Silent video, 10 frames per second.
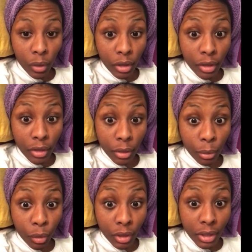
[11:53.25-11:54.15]
work in
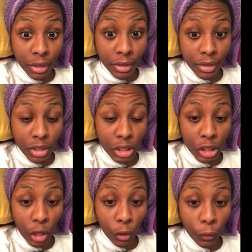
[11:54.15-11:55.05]
the morning.
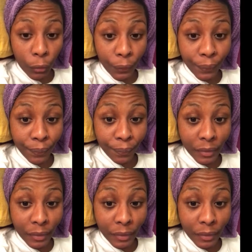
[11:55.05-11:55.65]
So,